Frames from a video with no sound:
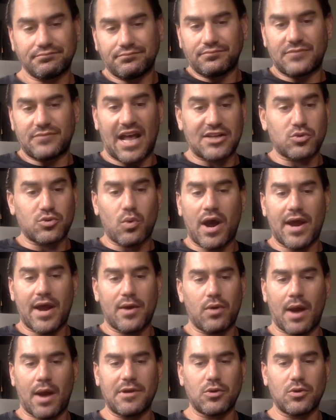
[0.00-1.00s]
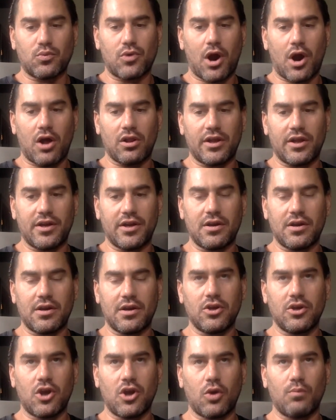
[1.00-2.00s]
That's why, Rollin,
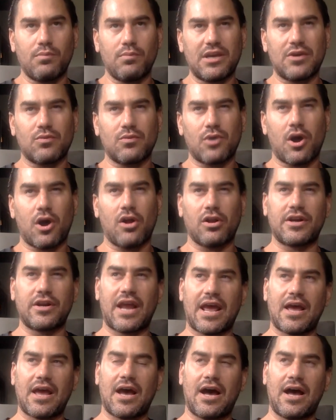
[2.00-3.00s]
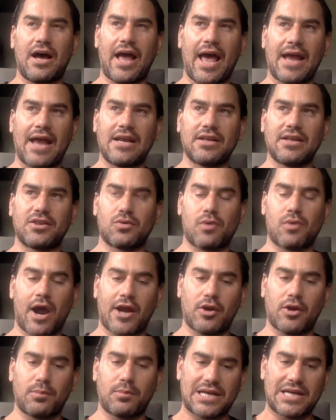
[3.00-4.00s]
me and Rollin edit the
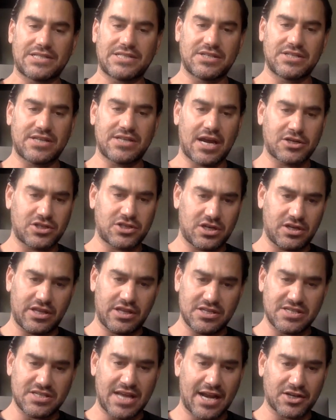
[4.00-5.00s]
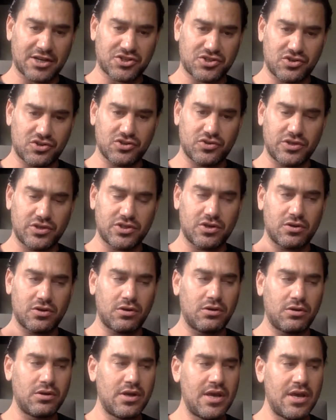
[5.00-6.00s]
rhinoplasty section of the Aesthetic Surgery
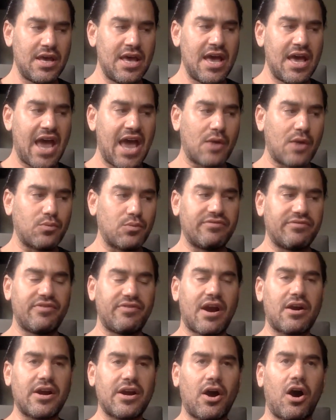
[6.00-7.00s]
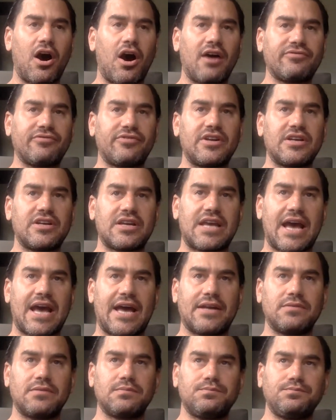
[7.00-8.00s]
Journal, and we very often
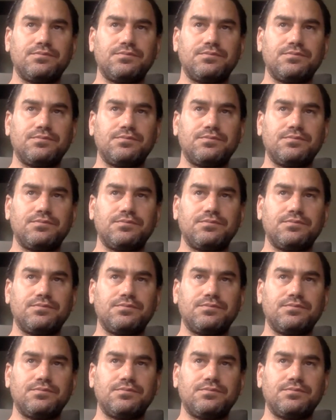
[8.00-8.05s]
get,